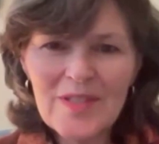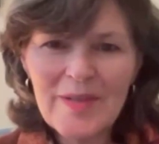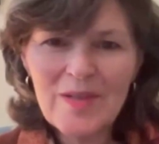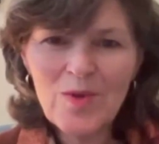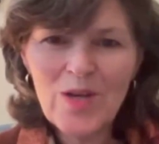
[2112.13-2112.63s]

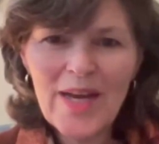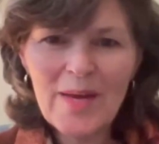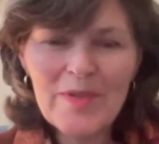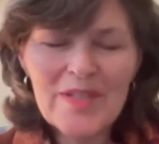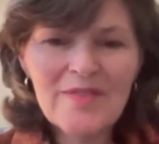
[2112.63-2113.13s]
about what
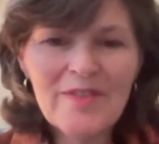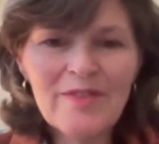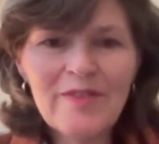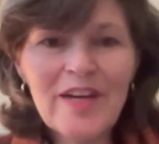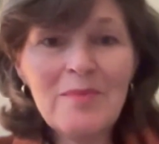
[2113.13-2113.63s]
happens if a
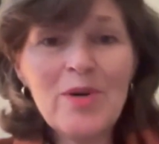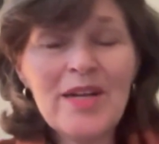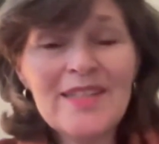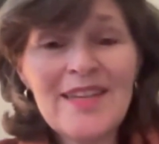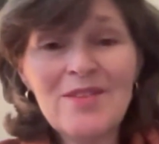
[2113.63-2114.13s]
fight
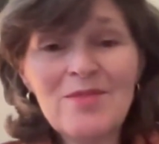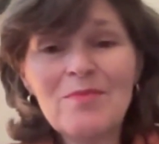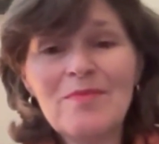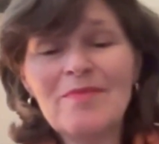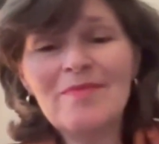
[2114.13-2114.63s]
breaks out
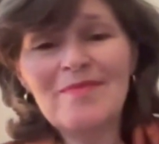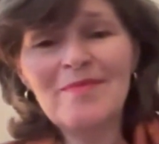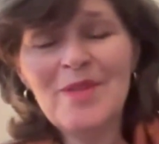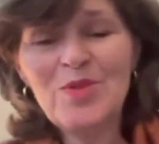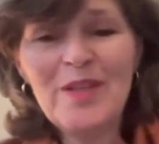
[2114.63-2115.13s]

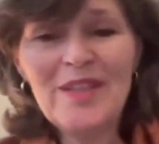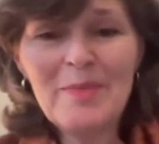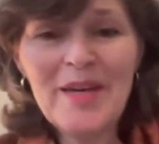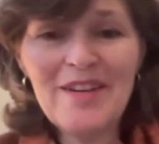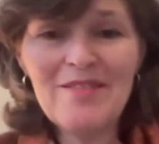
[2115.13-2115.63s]
between the
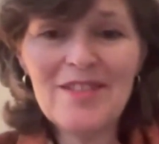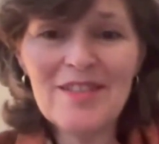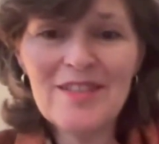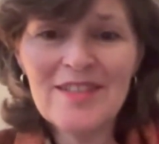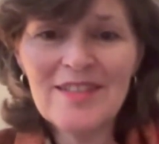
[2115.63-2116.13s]

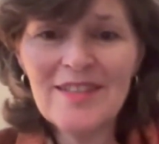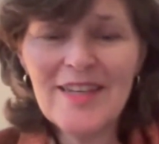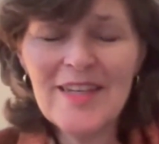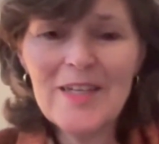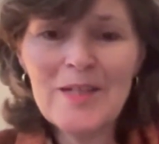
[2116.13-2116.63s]
parents.
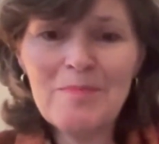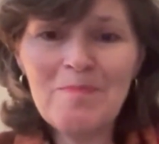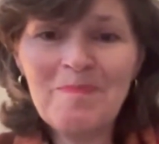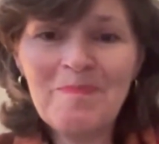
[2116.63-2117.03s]
We're